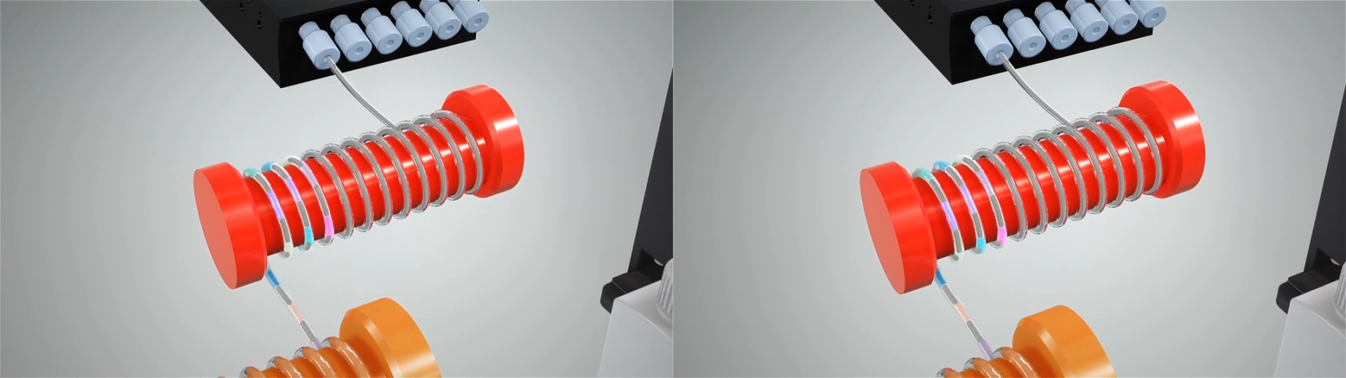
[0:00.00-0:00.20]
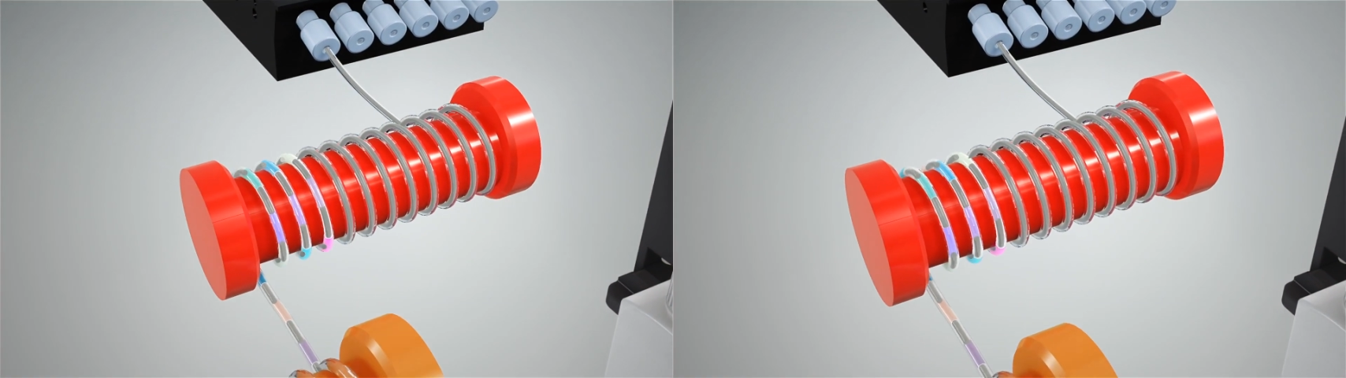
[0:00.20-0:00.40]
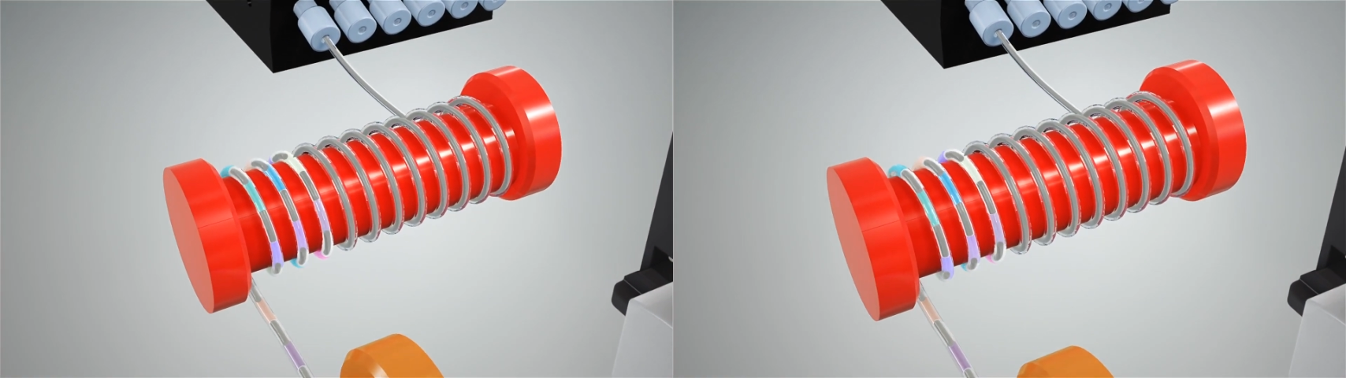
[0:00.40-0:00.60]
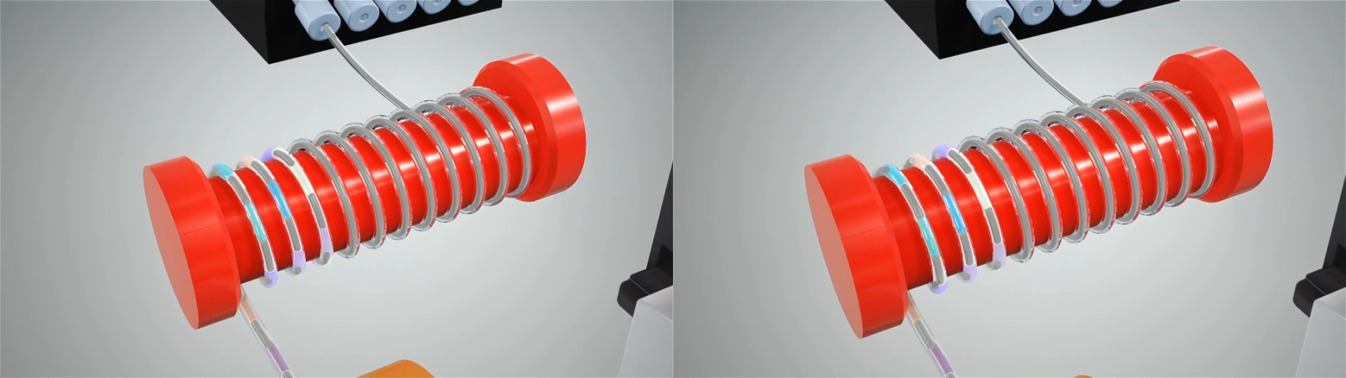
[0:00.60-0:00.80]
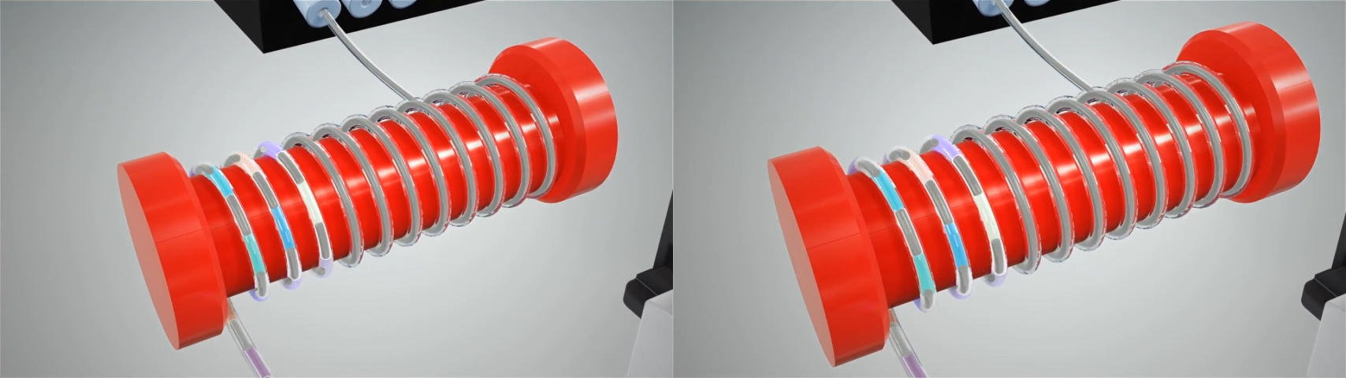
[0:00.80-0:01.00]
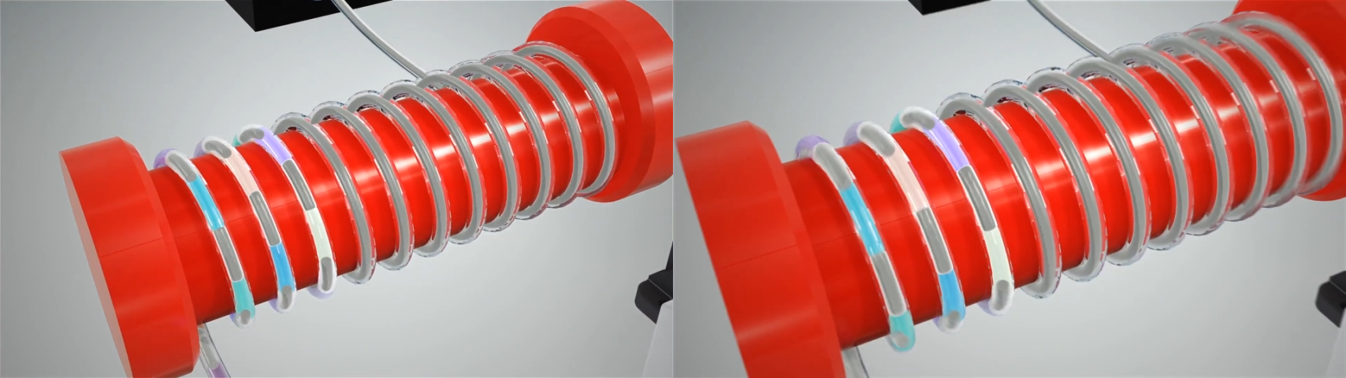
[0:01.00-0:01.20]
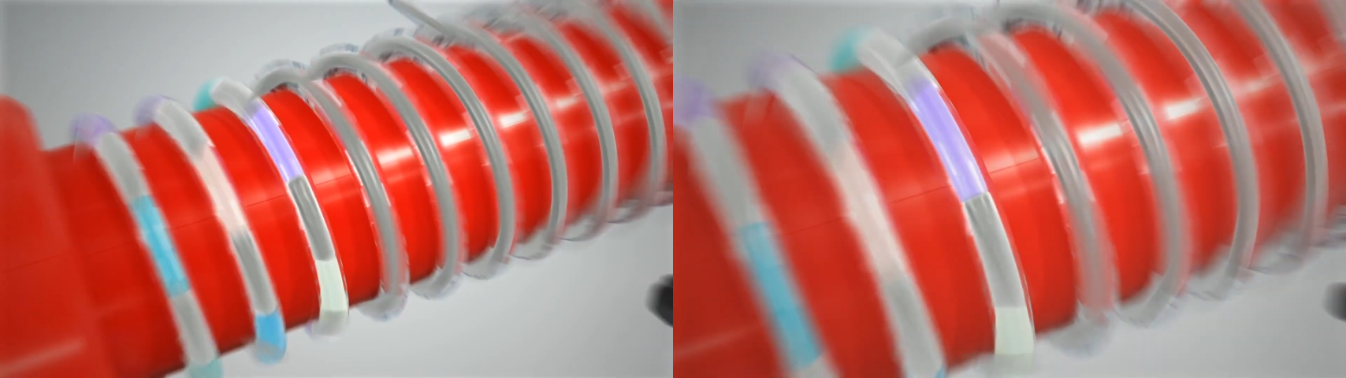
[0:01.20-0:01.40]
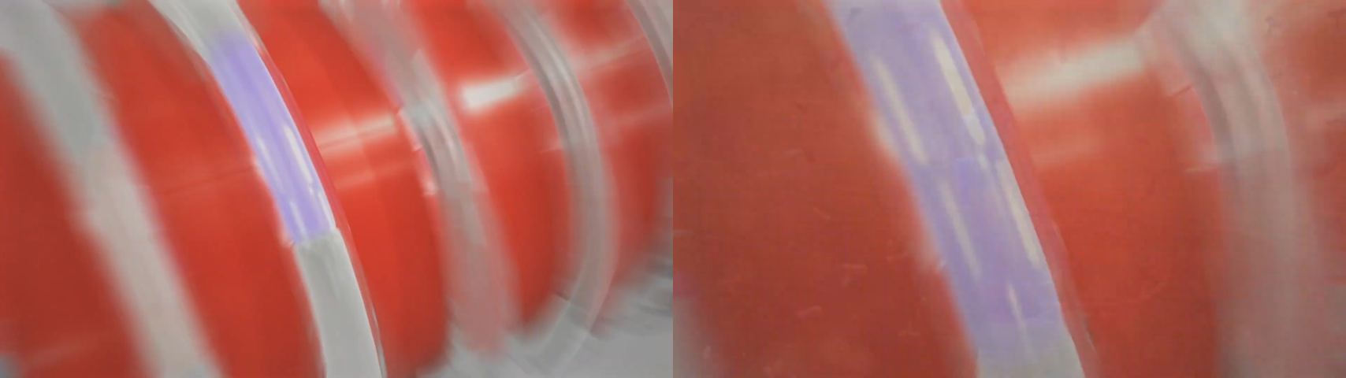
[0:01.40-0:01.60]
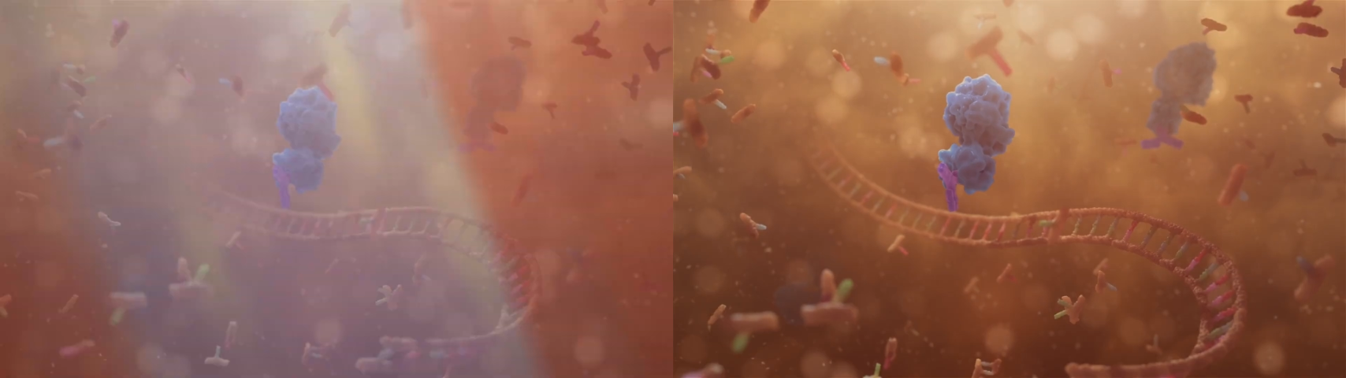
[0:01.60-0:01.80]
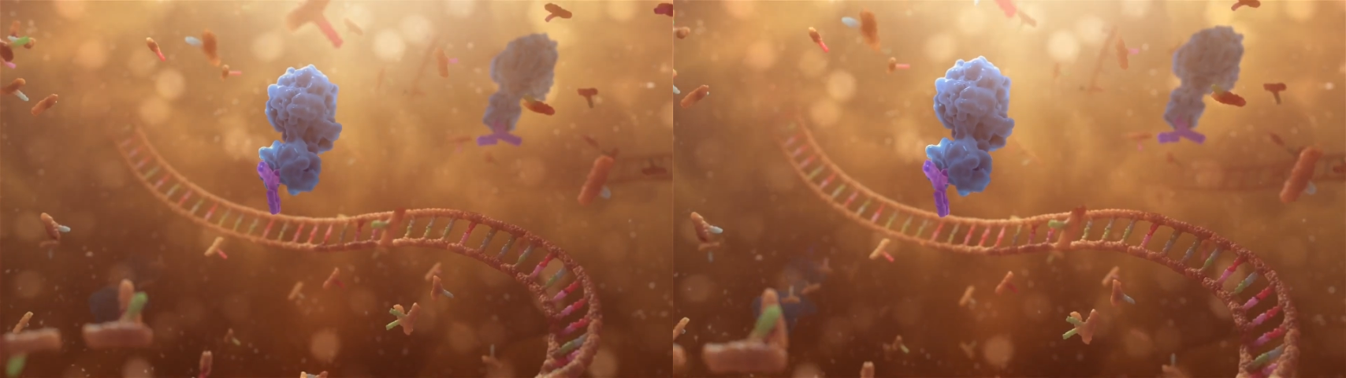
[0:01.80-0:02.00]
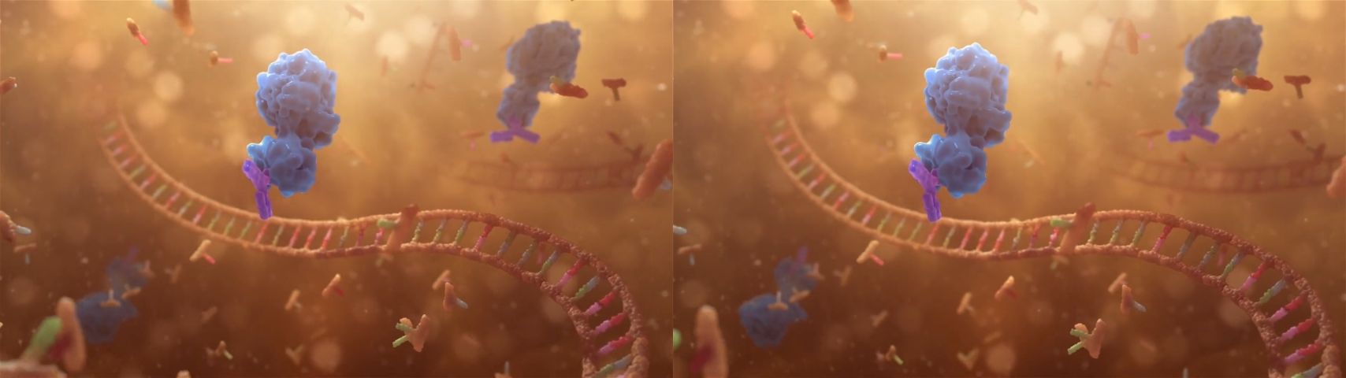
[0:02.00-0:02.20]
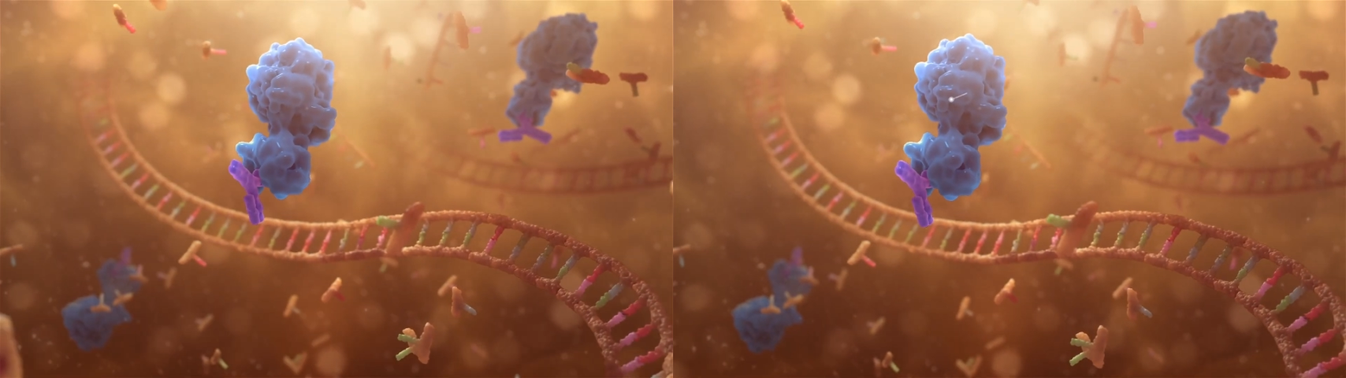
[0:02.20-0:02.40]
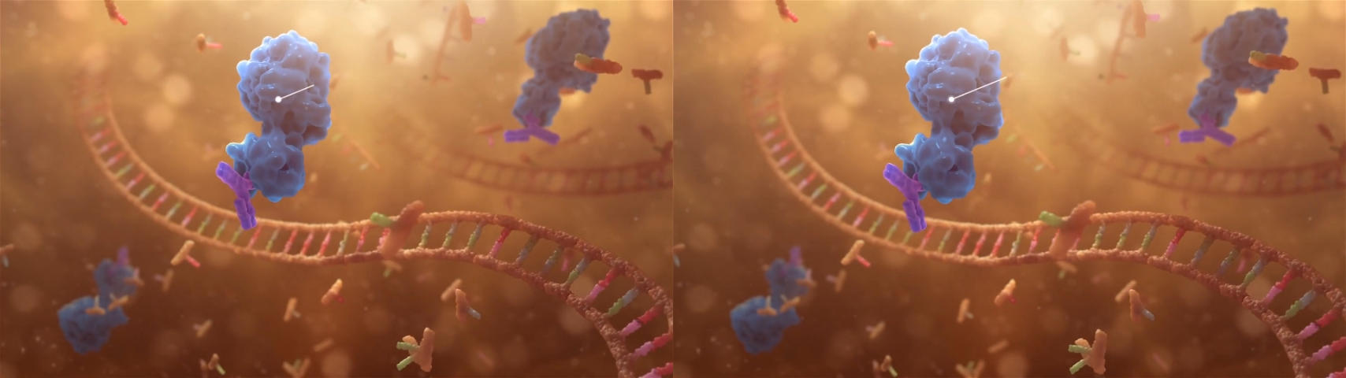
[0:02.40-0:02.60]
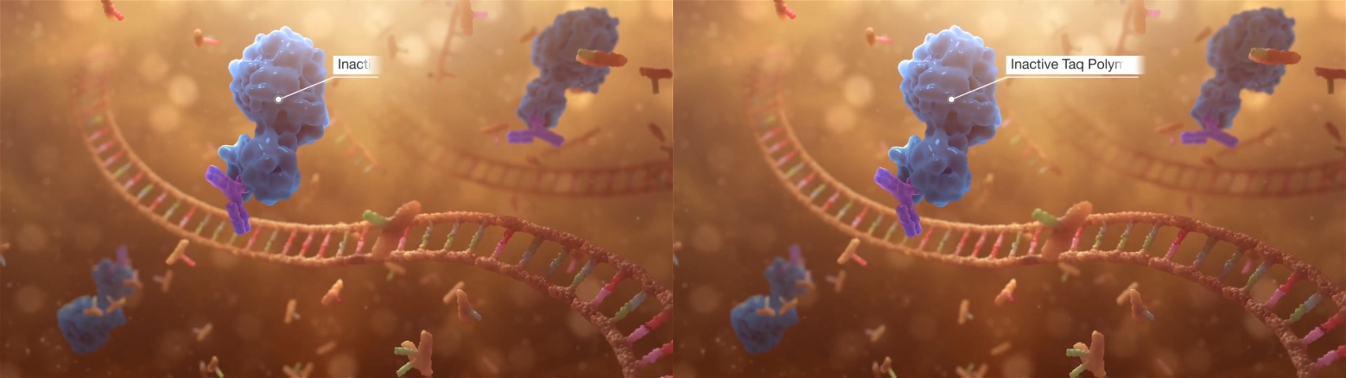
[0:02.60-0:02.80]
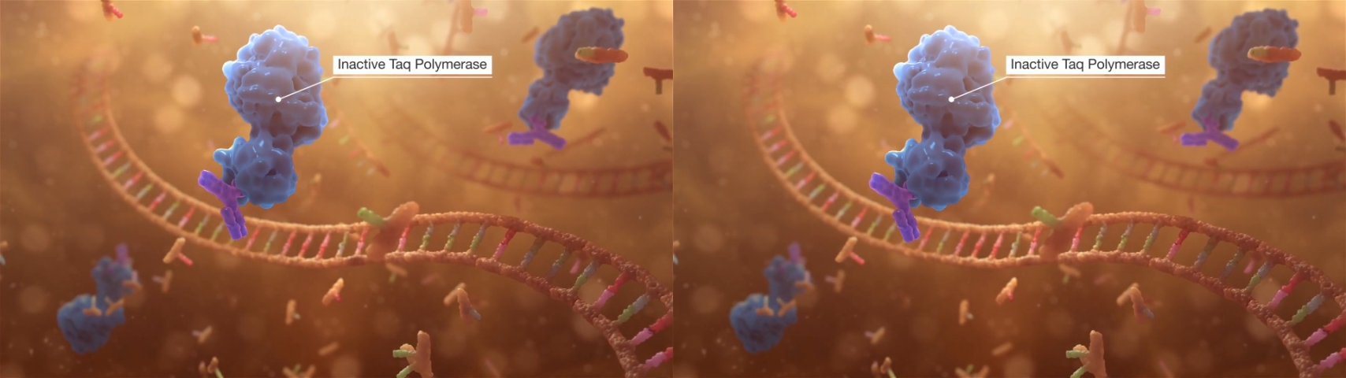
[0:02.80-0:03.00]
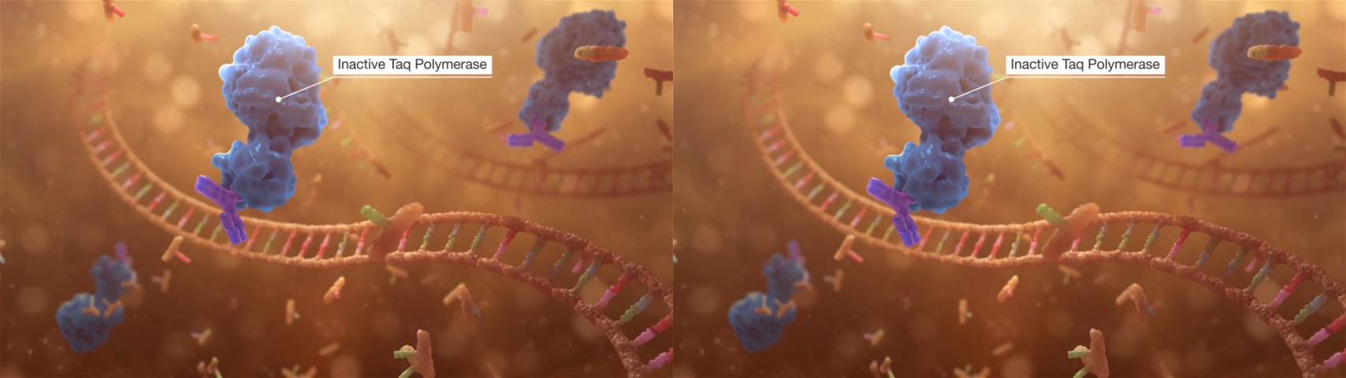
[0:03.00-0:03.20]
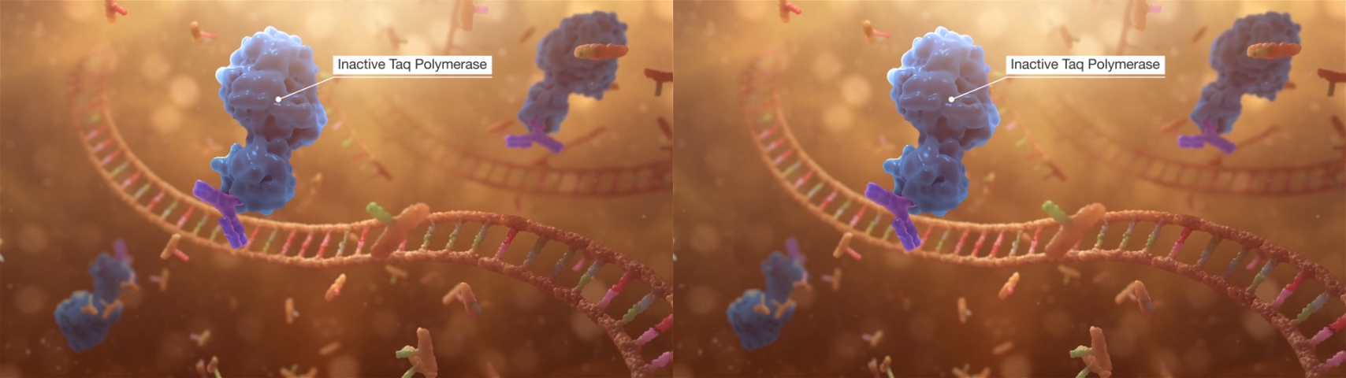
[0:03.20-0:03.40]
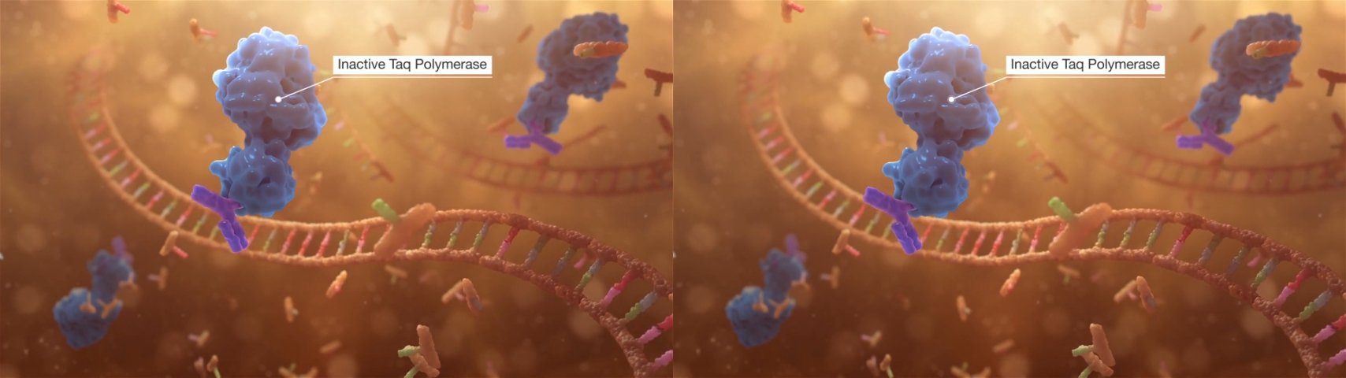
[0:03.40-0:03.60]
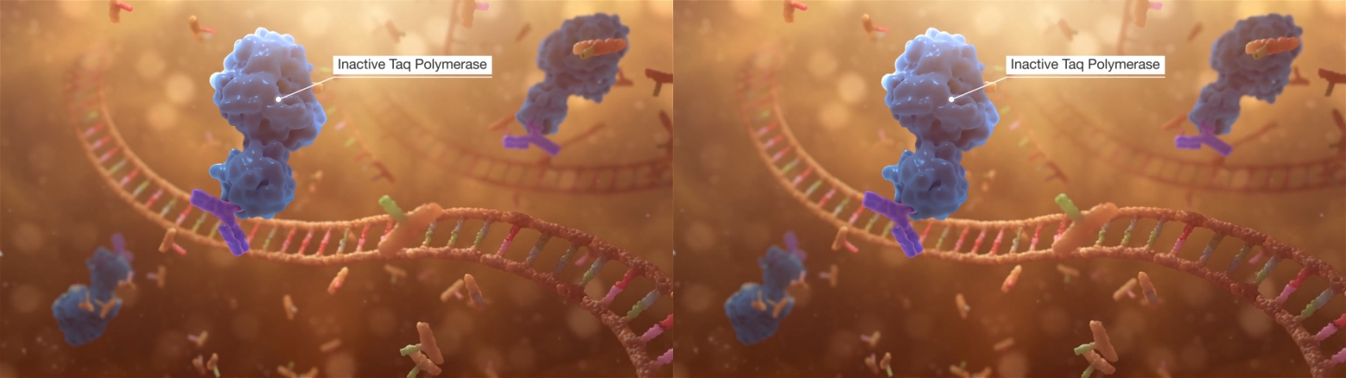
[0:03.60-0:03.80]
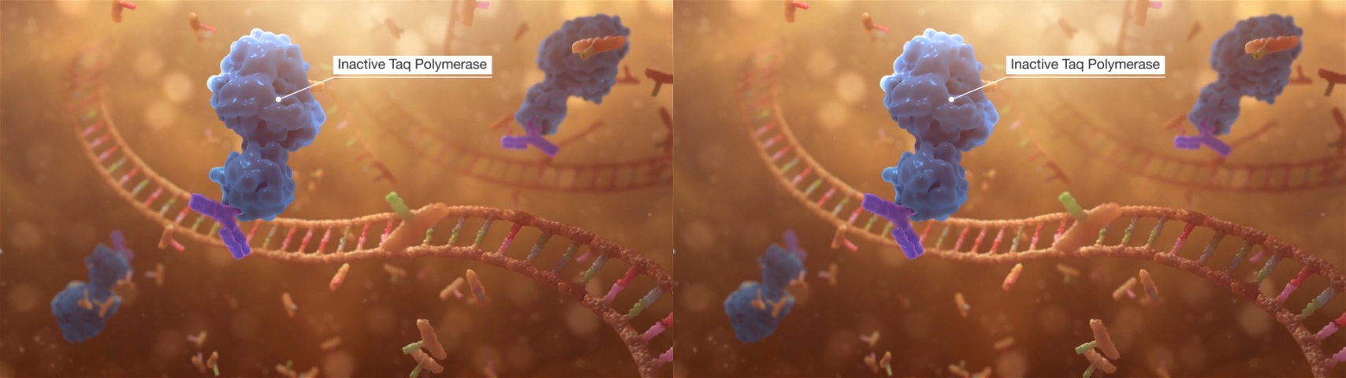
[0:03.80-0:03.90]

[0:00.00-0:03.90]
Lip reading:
(no speaker visible)